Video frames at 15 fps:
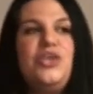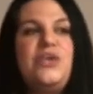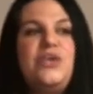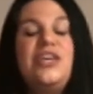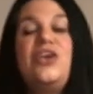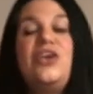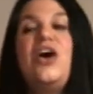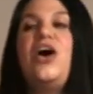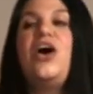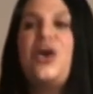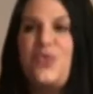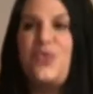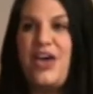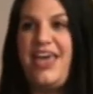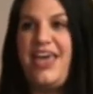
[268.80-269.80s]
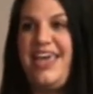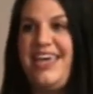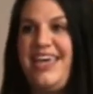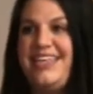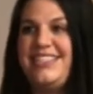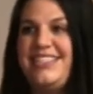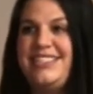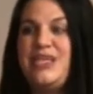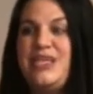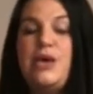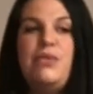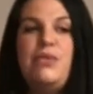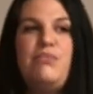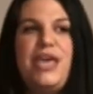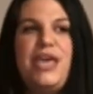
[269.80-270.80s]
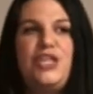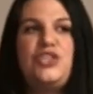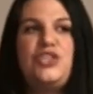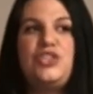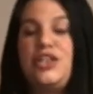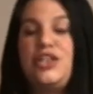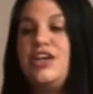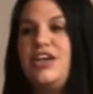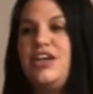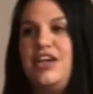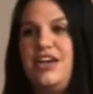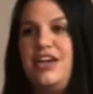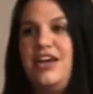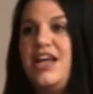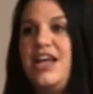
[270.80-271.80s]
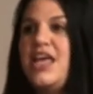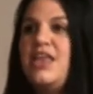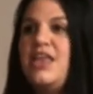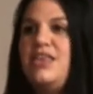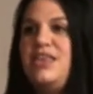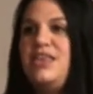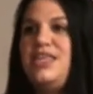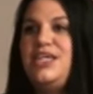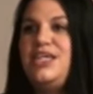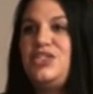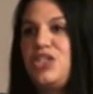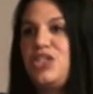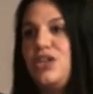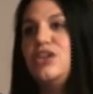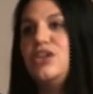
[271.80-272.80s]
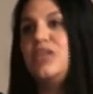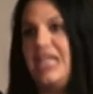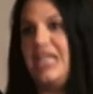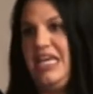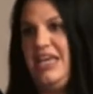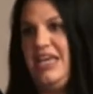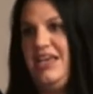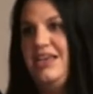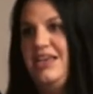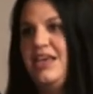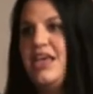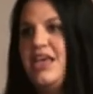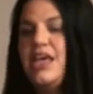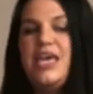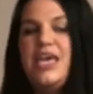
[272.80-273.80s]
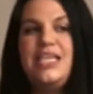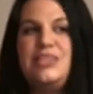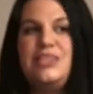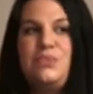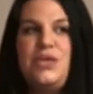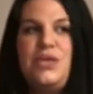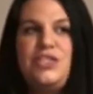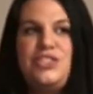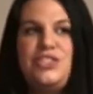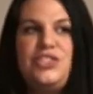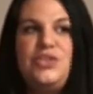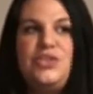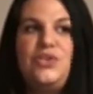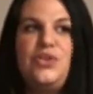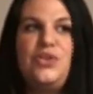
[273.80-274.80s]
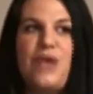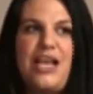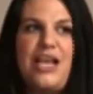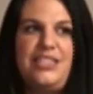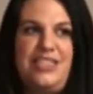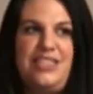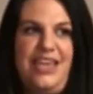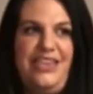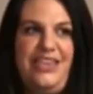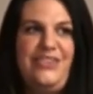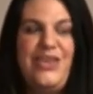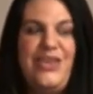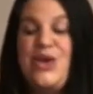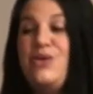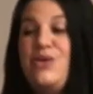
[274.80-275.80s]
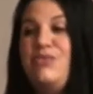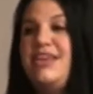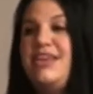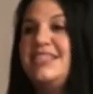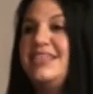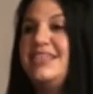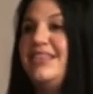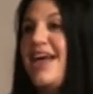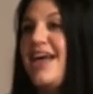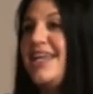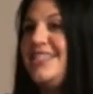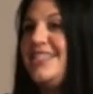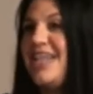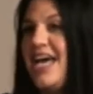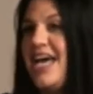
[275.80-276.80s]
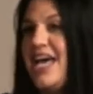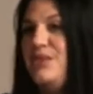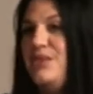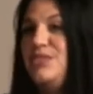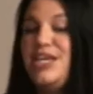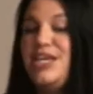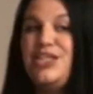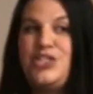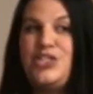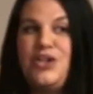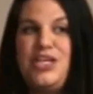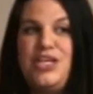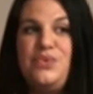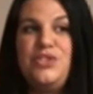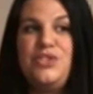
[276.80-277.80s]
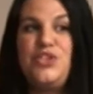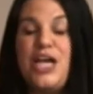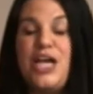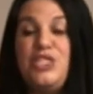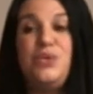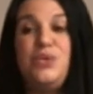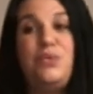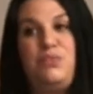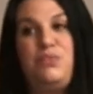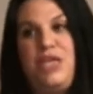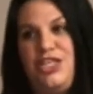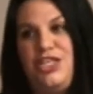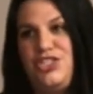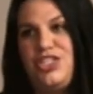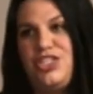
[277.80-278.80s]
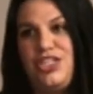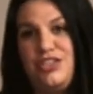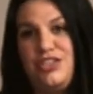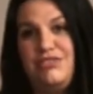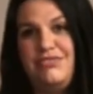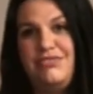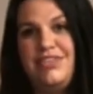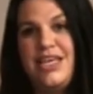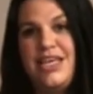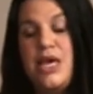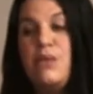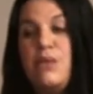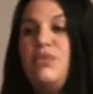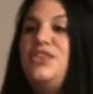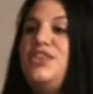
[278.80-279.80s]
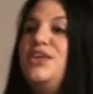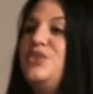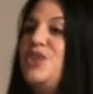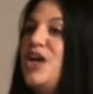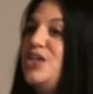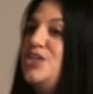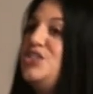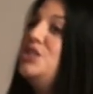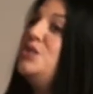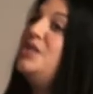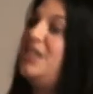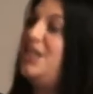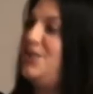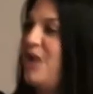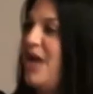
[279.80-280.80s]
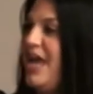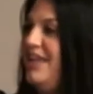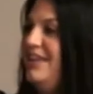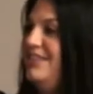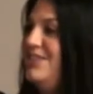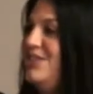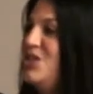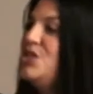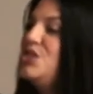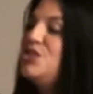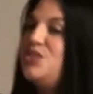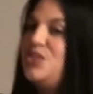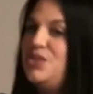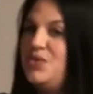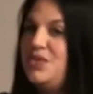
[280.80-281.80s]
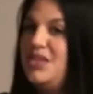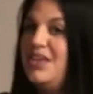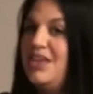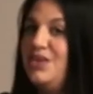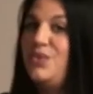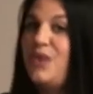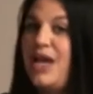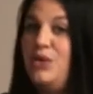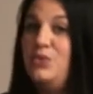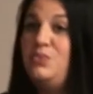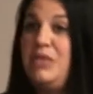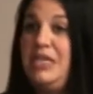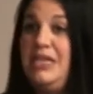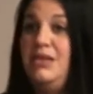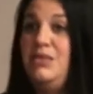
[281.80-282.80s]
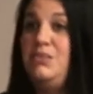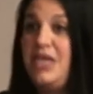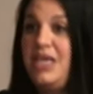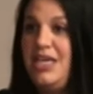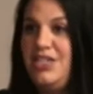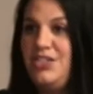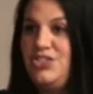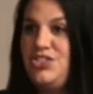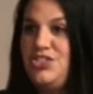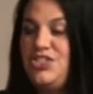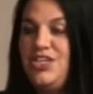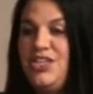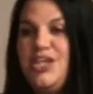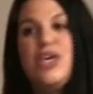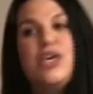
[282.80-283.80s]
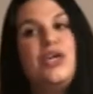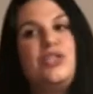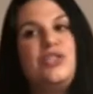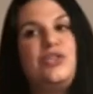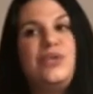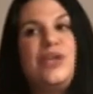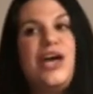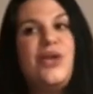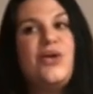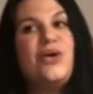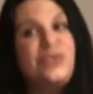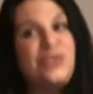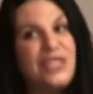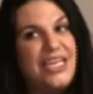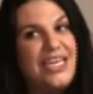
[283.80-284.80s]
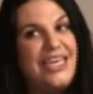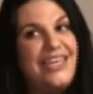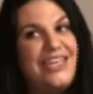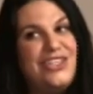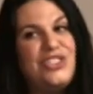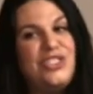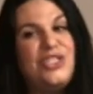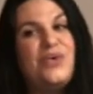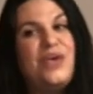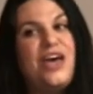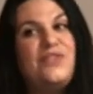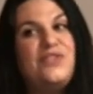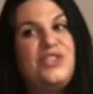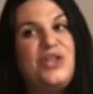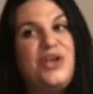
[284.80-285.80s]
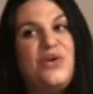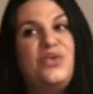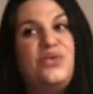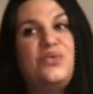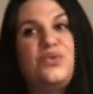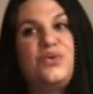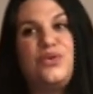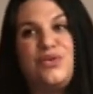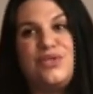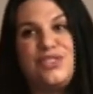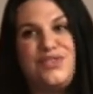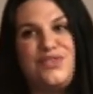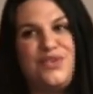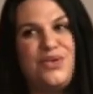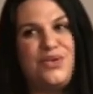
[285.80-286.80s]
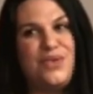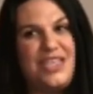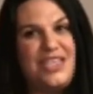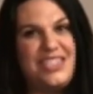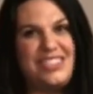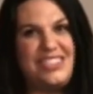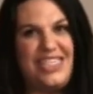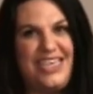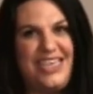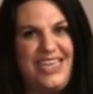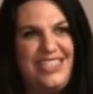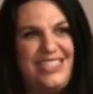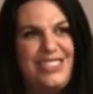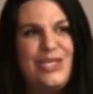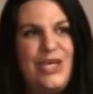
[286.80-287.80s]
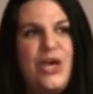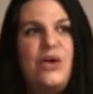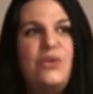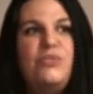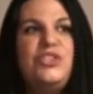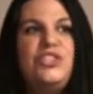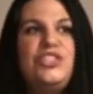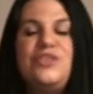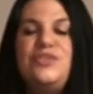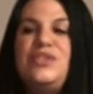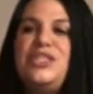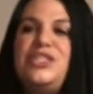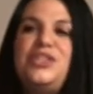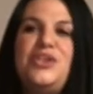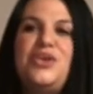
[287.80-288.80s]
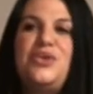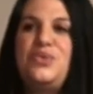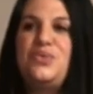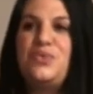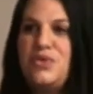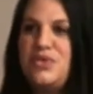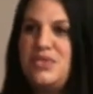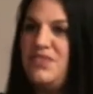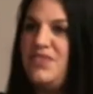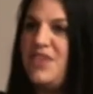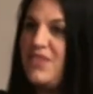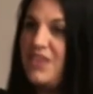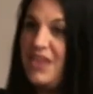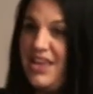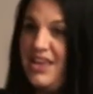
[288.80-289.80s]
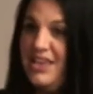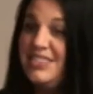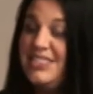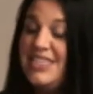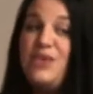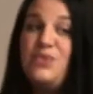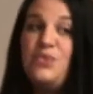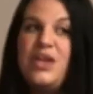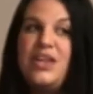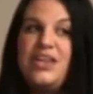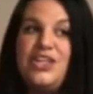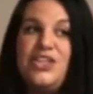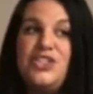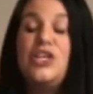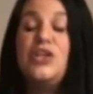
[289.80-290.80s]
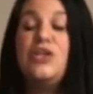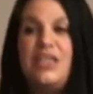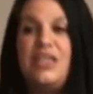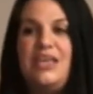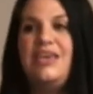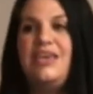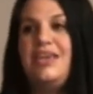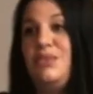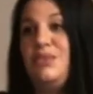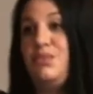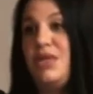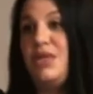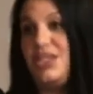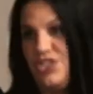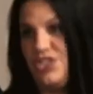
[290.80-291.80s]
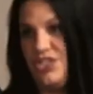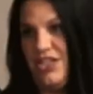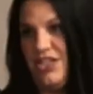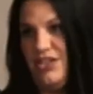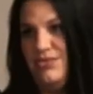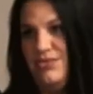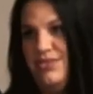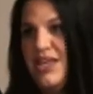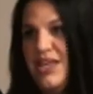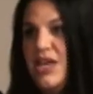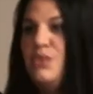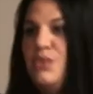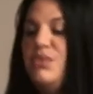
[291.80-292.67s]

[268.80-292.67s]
you can always make sure that the attorney is impeaching you correctly. Because a lot of times an attorney will try to impeach you, but they're not doing it right. So you can get around being impeached. So not only do you have to know the rules for the witnesses, but you need to know the rules of evidence and when an attorney can impeach you.